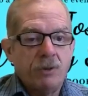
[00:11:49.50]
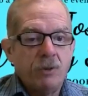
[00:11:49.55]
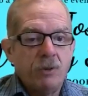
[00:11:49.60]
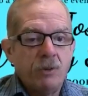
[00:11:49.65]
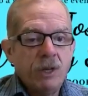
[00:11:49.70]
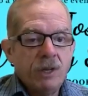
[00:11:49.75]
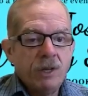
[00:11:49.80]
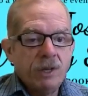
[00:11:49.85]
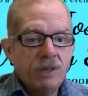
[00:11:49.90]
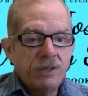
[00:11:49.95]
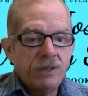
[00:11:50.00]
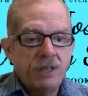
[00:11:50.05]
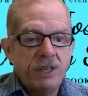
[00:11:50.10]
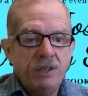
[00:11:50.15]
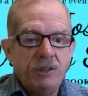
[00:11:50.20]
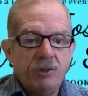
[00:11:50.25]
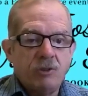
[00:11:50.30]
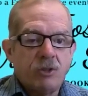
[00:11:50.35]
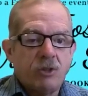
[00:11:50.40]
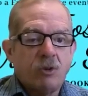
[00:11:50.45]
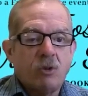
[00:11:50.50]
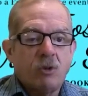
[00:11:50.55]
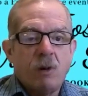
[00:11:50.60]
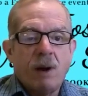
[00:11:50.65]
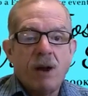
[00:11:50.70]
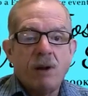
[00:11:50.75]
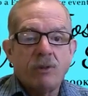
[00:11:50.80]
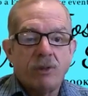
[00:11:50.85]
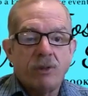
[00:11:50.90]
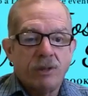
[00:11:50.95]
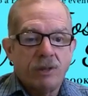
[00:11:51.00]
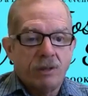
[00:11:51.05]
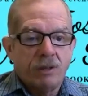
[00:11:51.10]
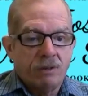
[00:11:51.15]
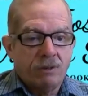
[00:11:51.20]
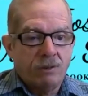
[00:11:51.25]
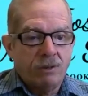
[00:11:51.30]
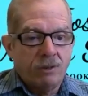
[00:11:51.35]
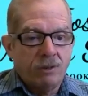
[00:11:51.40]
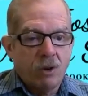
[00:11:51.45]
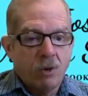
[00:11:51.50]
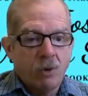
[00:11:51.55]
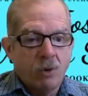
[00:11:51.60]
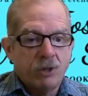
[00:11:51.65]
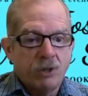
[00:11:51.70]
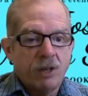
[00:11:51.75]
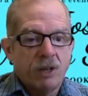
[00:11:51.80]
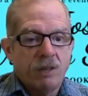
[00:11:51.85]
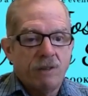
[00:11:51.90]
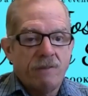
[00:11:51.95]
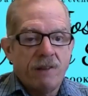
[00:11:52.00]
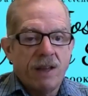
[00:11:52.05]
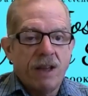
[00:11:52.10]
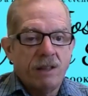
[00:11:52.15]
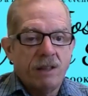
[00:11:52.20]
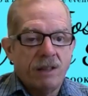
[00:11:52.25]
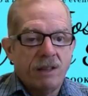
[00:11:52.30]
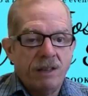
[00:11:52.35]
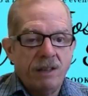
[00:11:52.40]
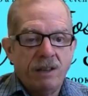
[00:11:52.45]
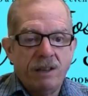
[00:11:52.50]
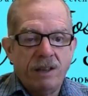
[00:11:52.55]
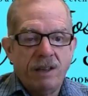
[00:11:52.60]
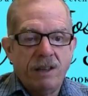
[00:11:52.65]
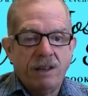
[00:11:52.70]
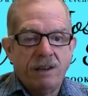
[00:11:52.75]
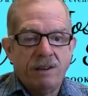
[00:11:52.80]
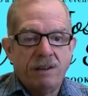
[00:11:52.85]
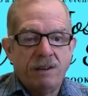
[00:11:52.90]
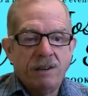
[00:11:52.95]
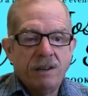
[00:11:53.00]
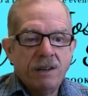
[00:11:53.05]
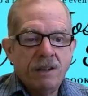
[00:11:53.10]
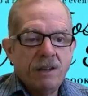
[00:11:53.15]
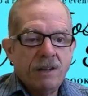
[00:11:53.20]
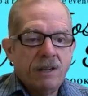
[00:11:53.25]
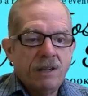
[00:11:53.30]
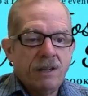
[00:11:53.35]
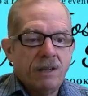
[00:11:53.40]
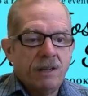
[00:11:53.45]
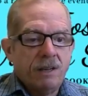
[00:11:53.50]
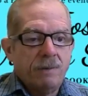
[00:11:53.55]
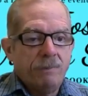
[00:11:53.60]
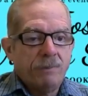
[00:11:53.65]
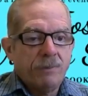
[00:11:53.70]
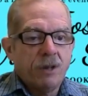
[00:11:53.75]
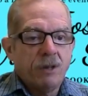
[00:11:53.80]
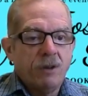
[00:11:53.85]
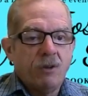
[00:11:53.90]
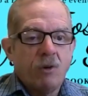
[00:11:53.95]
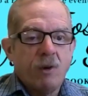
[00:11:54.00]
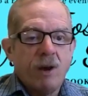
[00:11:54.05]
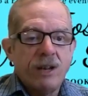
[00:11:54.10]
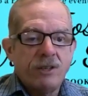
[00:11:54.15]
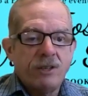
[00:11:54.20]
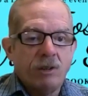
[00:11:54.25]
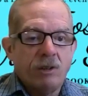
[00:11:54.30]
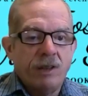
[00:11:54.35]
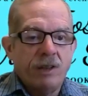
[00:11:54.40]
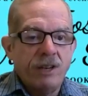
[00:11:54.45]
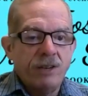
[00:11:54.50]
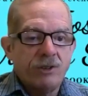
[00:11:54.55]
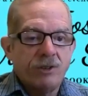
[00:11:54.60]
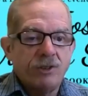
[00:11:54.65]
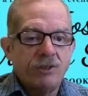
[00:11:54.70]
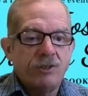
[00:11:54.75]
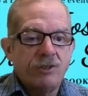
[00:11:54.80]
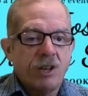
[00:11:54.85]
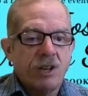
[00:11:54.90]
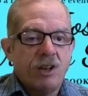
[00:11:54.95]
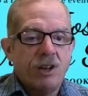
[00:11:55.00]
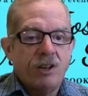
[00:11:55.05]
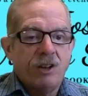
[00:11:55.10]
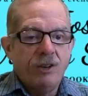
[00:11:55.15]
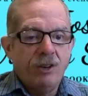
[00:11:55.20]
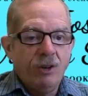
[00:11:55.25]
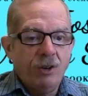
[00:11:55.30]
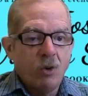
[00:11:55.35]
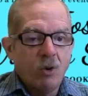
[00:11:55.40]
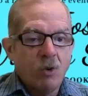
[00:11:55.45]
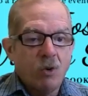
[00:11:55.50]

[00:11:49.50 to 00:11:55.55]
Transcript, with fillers: the the uh, good vibes of the universe came together in 1981.